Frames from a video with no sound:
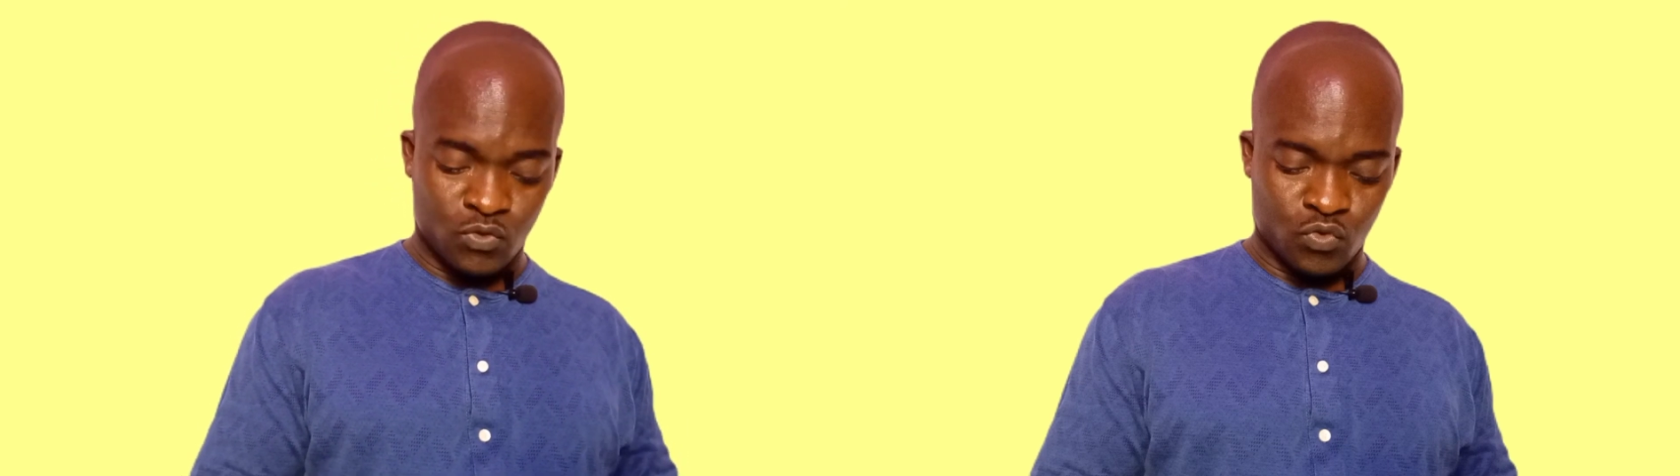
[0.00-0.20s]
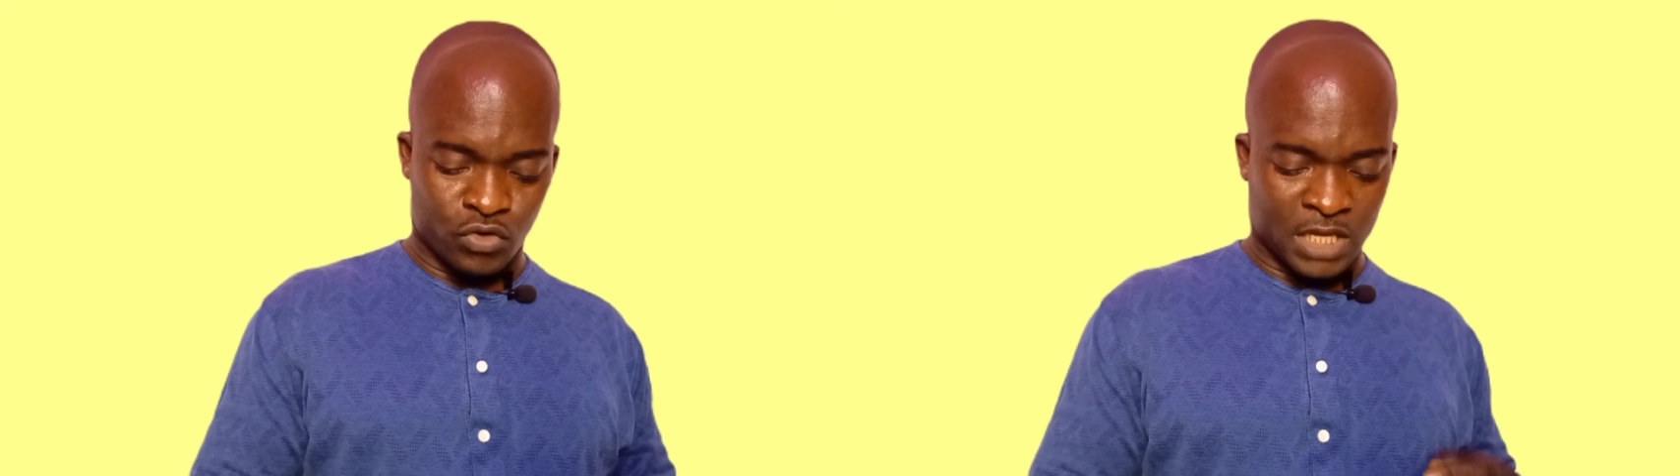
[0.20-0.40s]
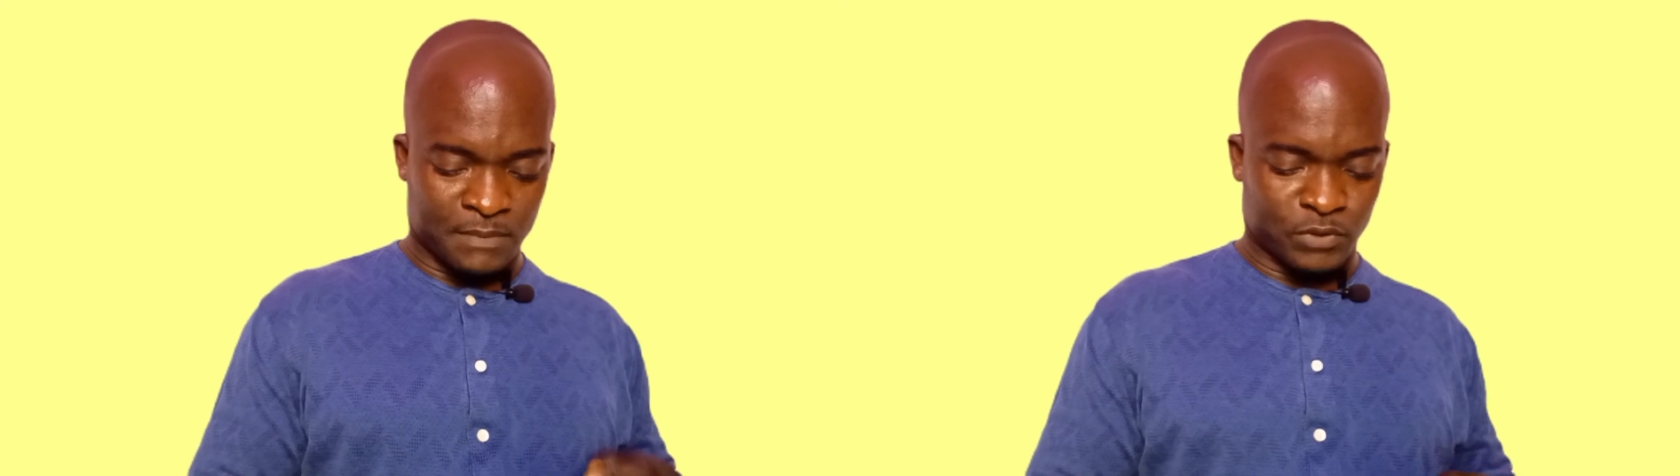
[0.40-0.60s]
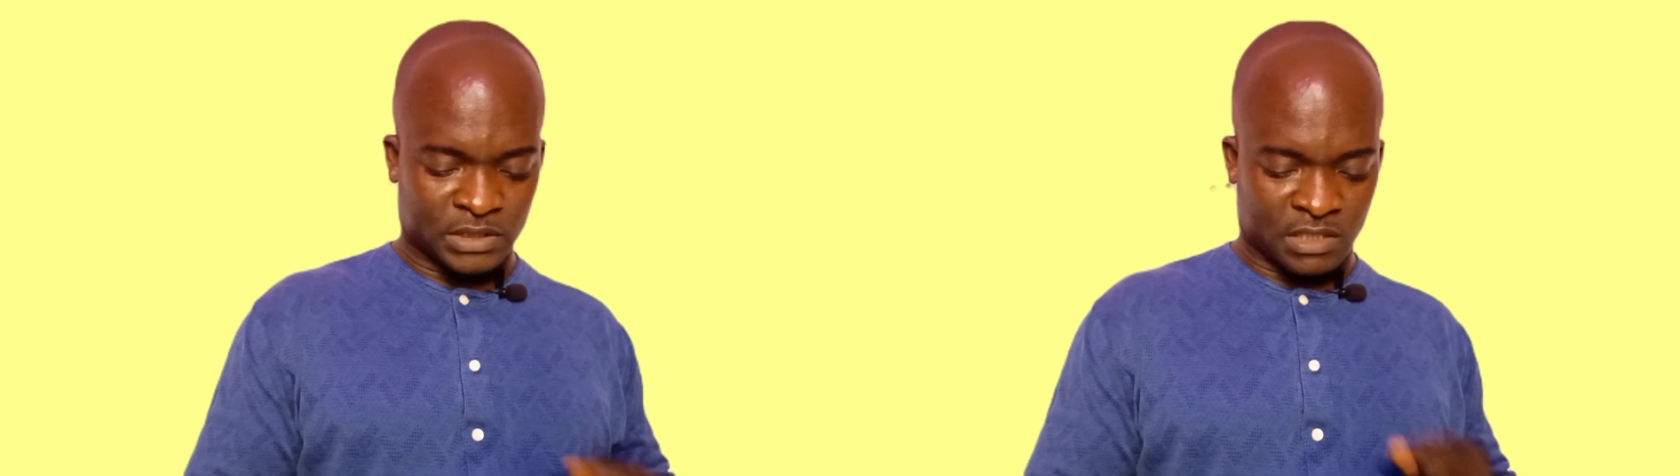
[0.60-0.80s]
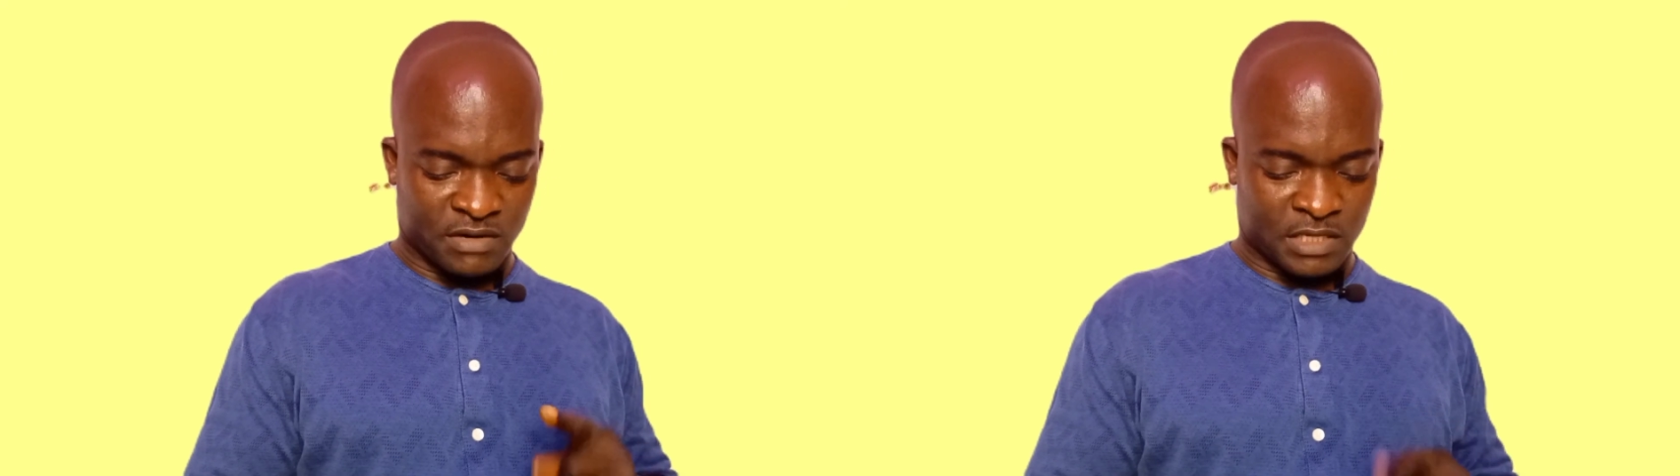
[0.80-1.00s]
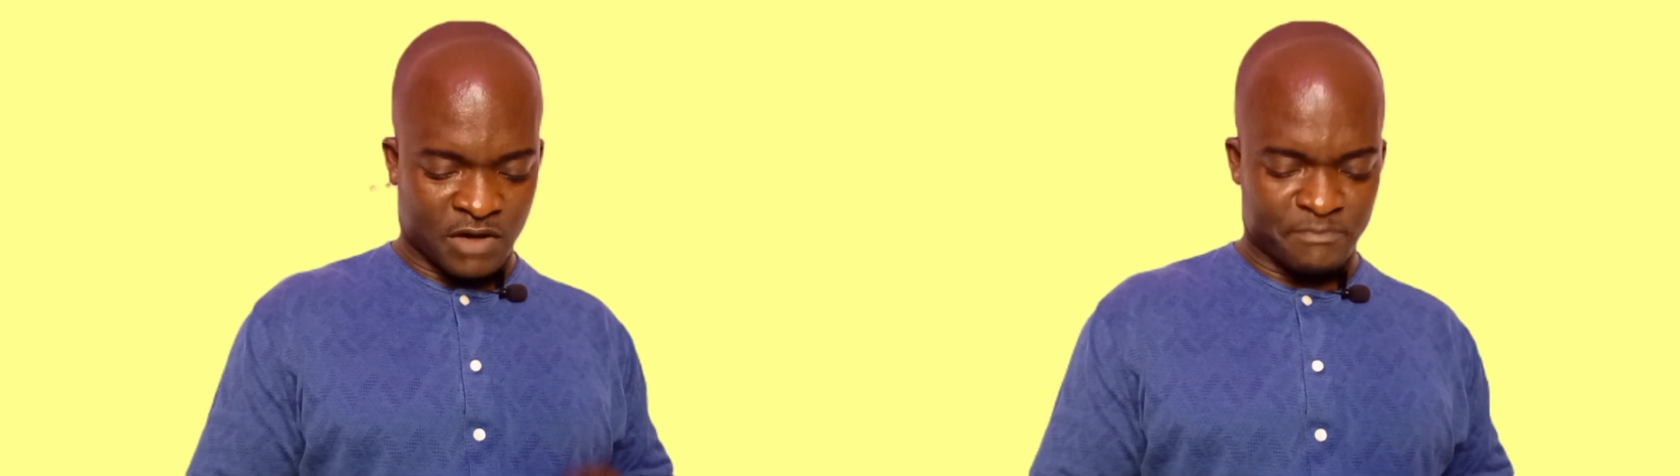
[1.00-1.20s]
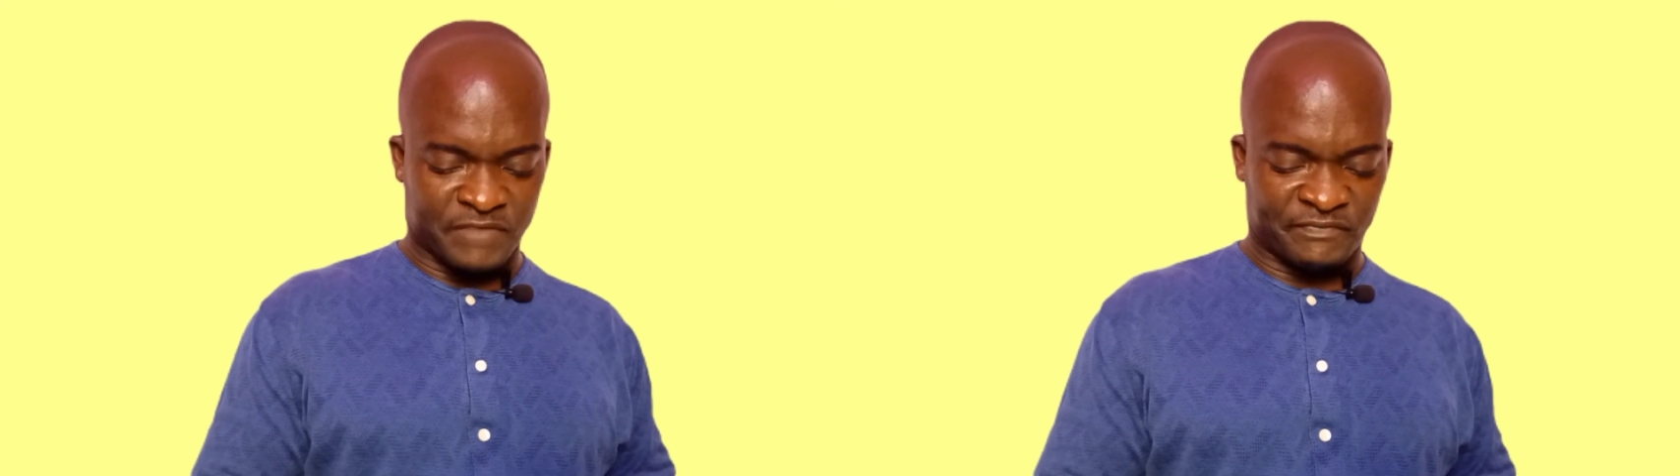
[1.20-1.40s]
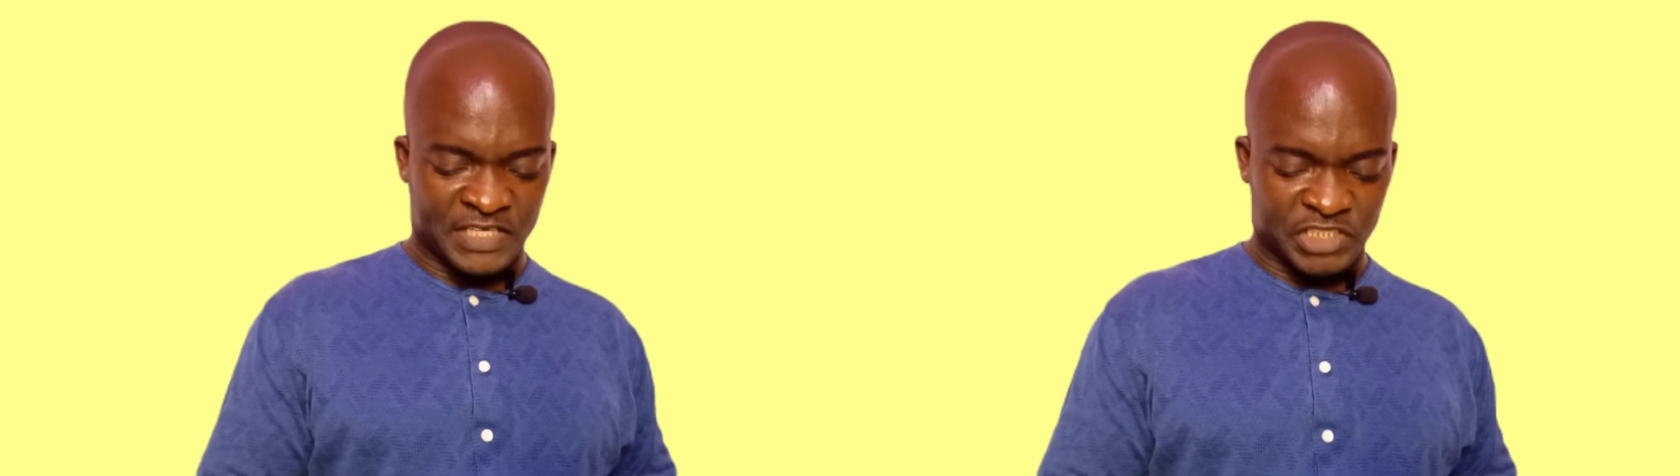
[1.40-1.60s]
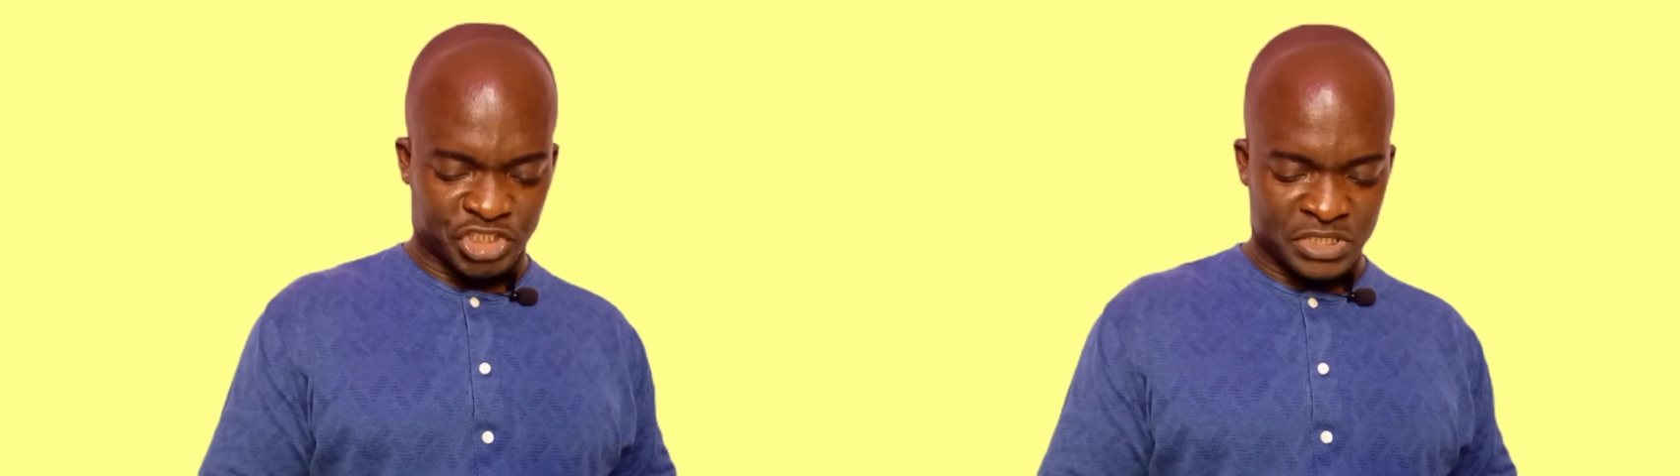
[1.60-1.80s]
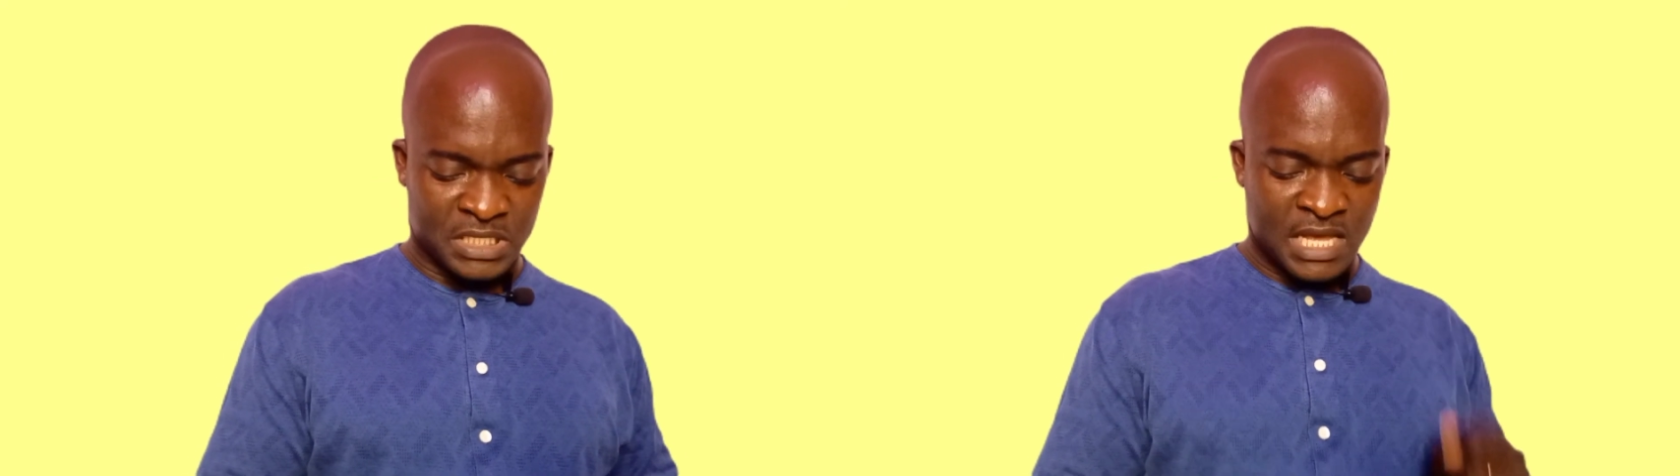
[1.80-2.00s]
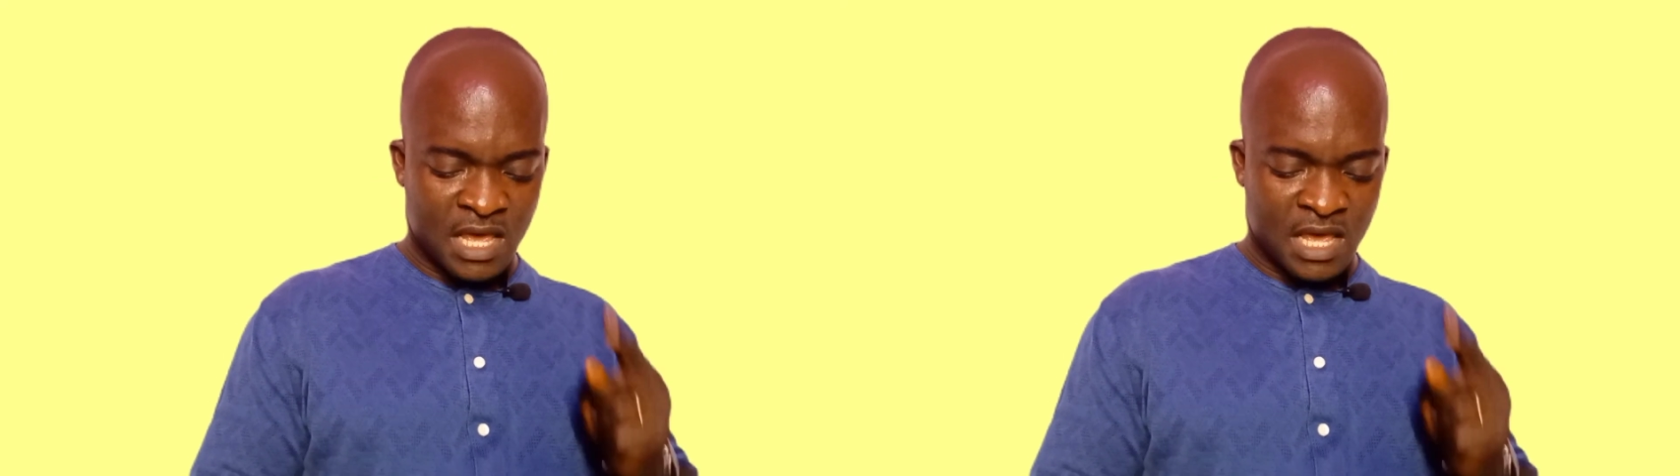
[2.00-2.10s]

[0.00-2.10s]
will help with crime prevention,